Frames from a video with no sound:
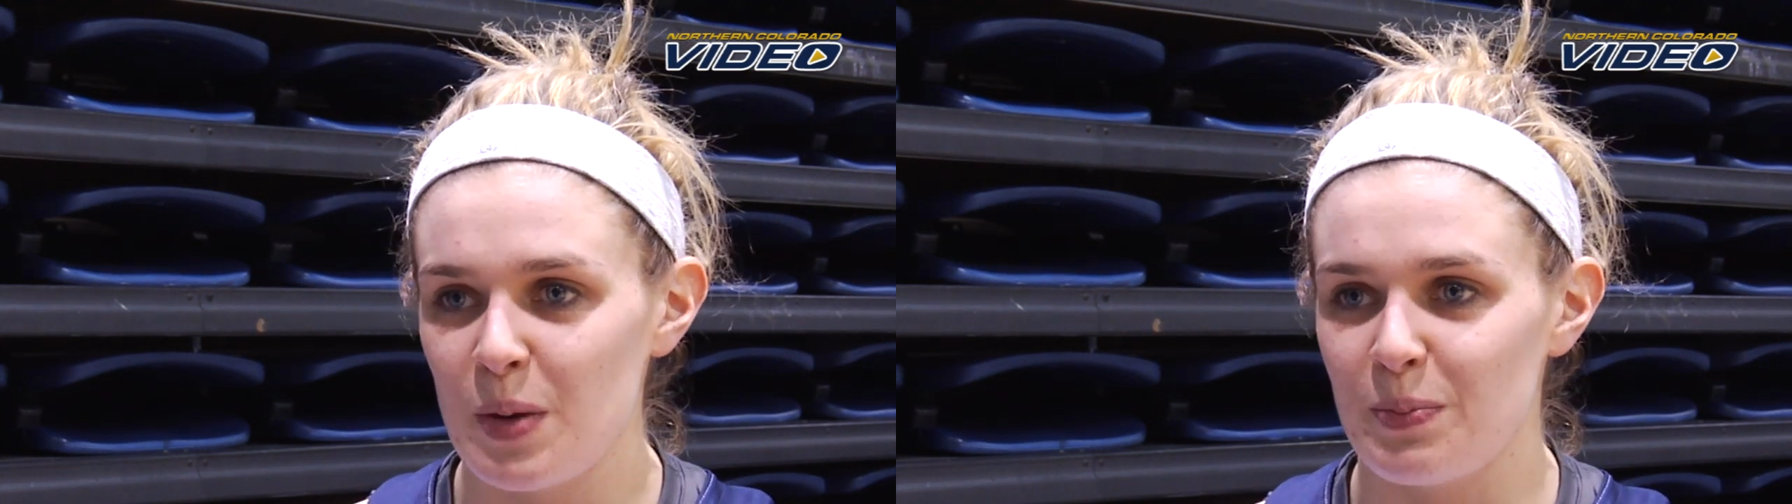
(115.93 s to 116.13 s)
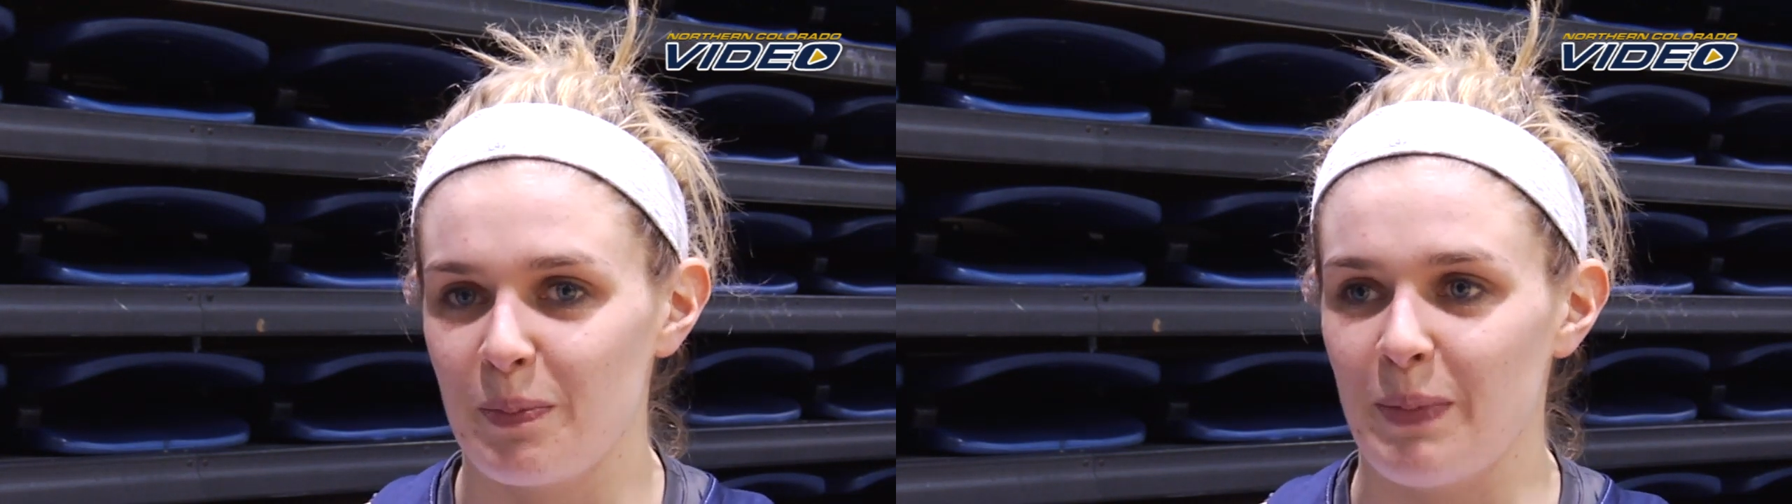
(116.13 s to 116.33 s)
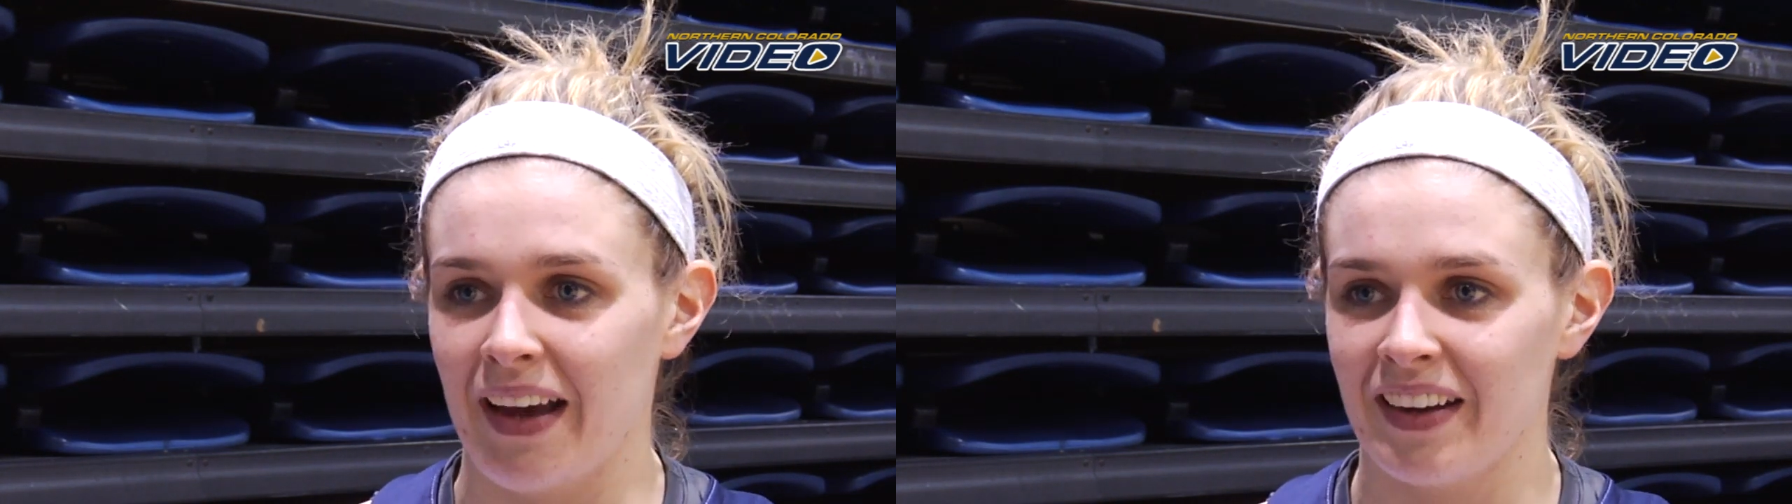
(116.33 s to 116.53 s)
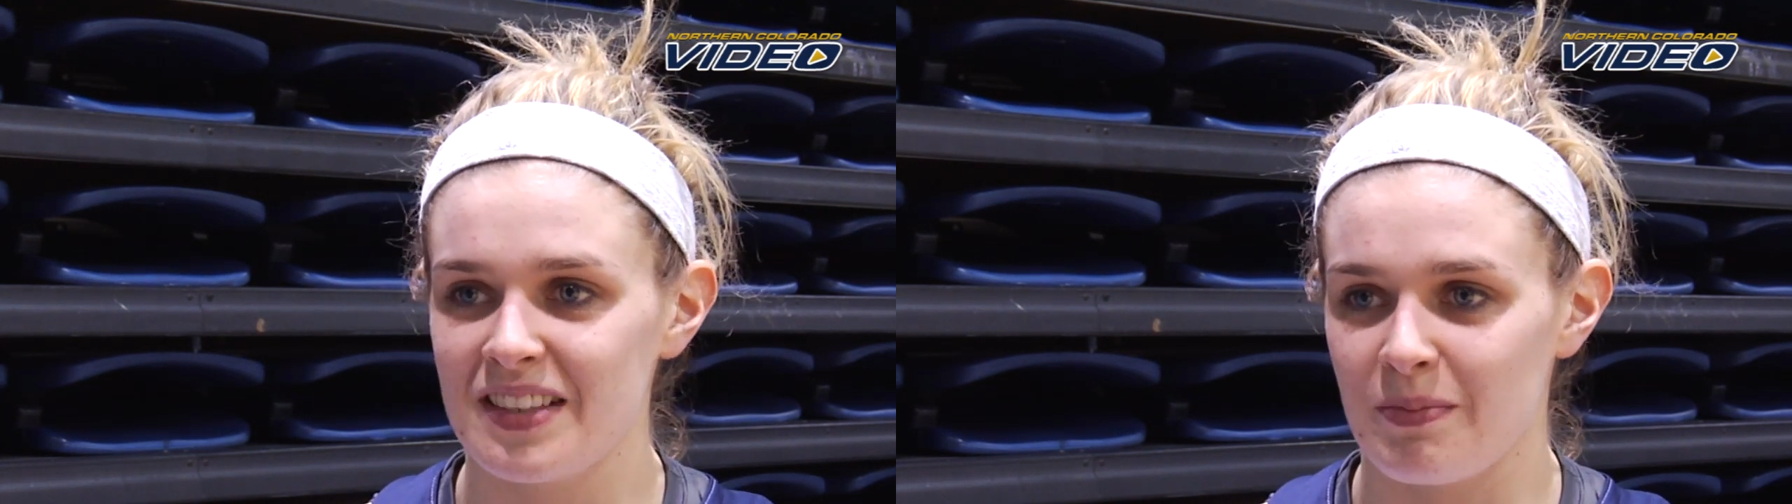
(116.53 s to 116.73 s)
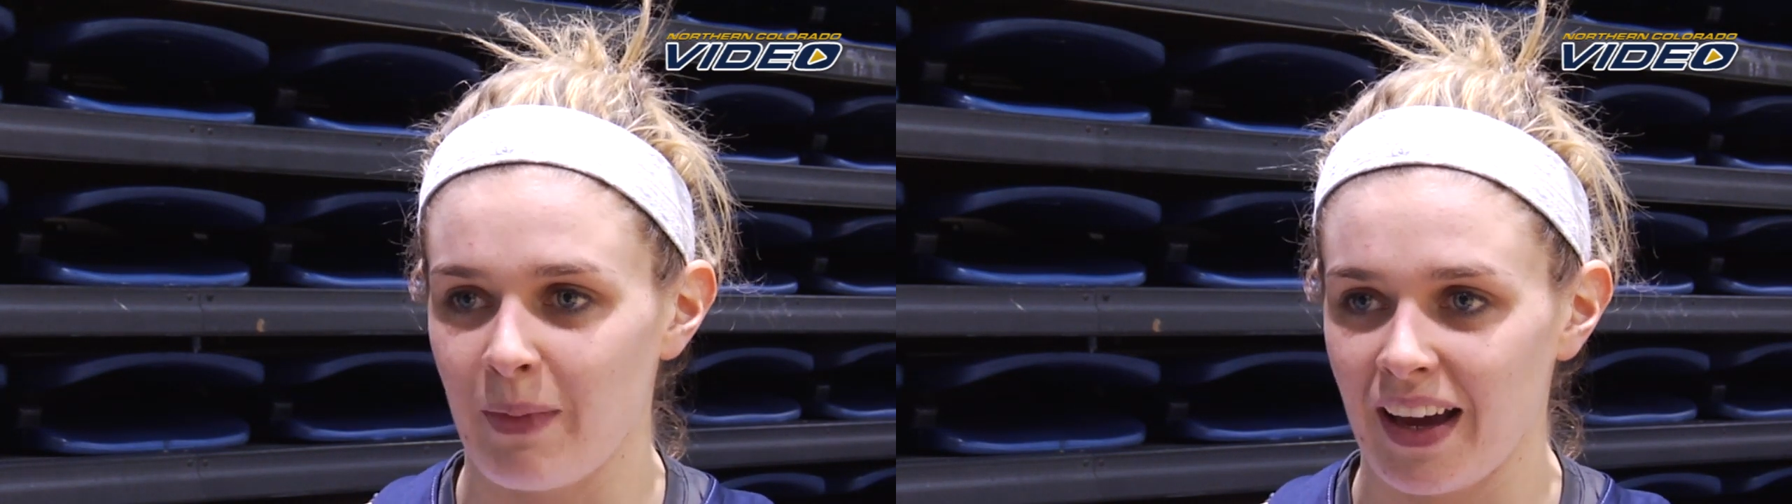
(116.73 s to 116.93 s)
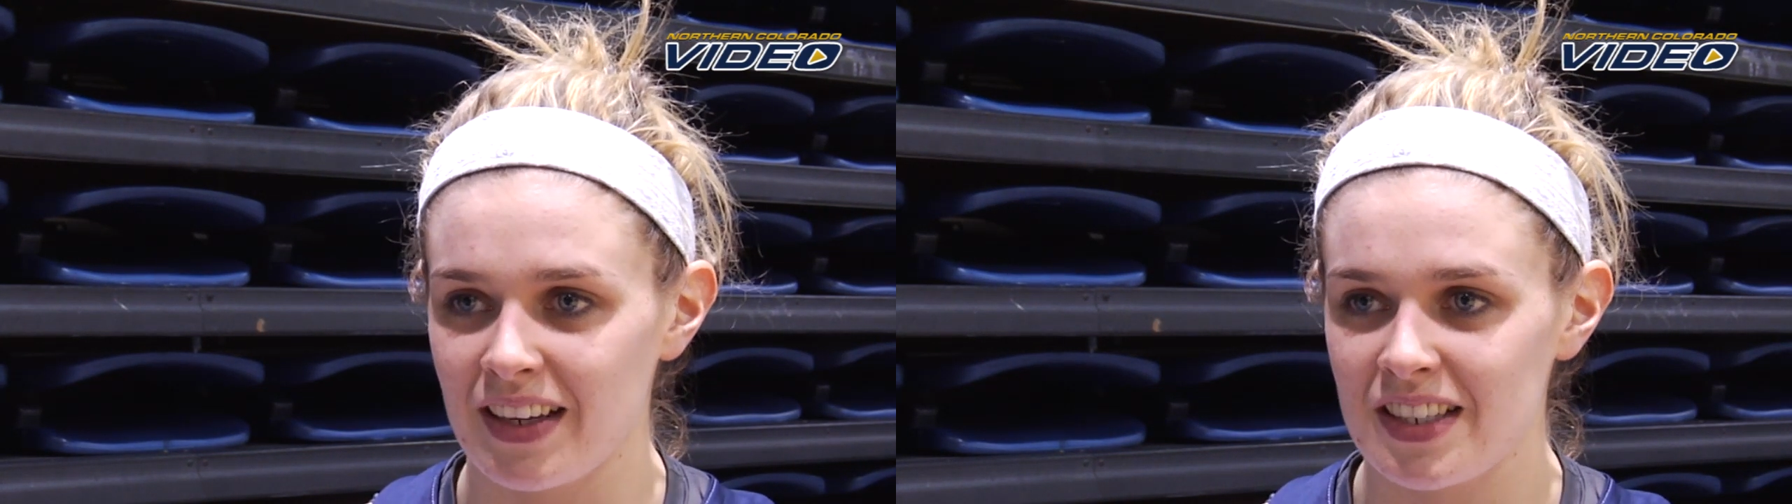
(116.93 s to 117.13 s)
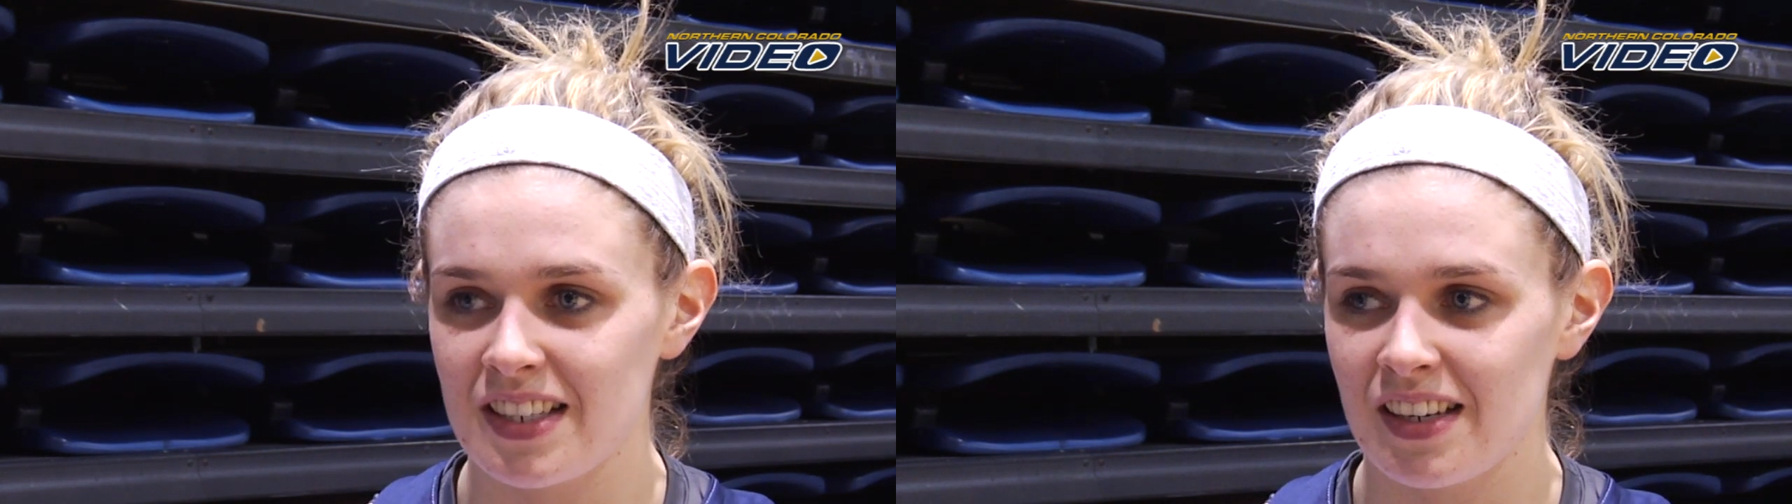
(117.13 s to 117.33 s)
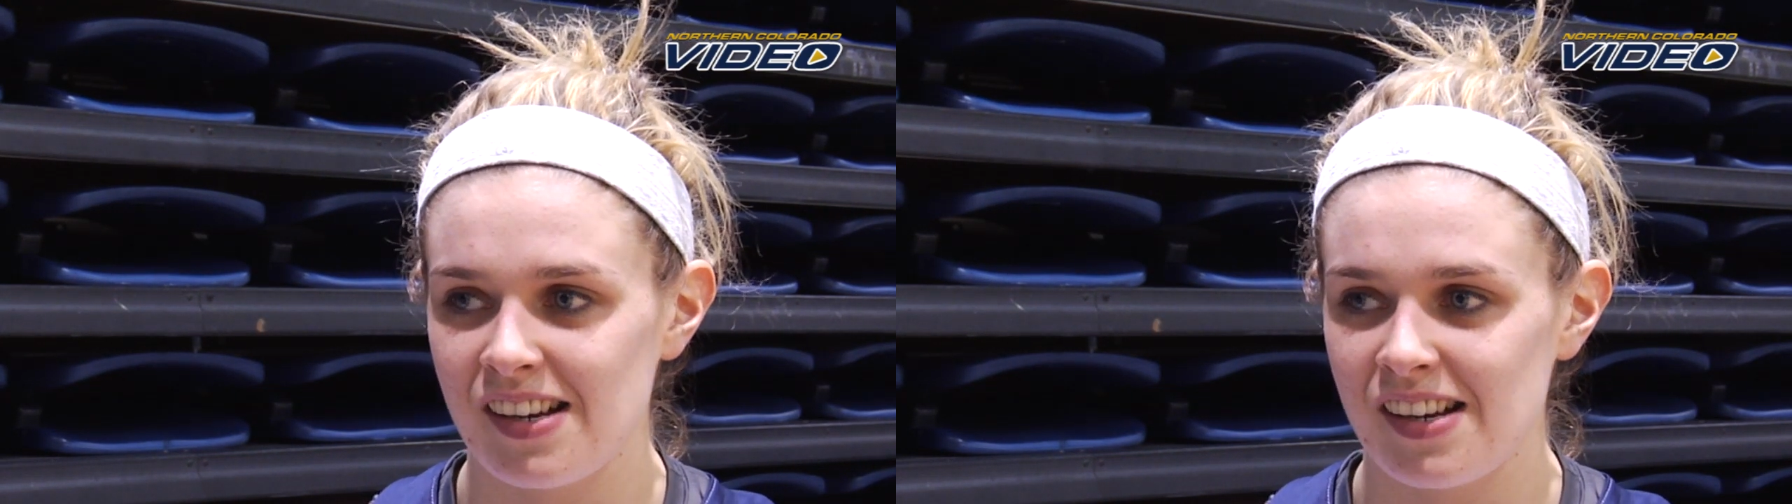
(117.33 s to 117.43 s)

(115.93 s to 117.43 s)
But Bangers and Mash,